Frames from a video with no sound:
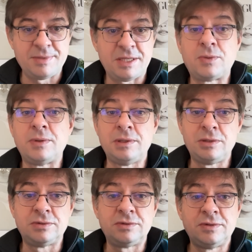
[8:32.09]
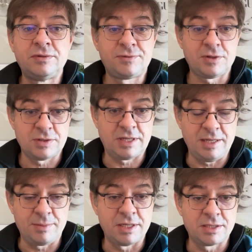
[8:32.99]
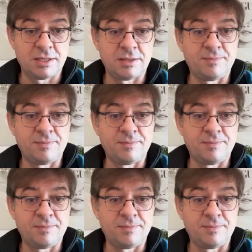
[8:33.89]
that we will use for the calibration.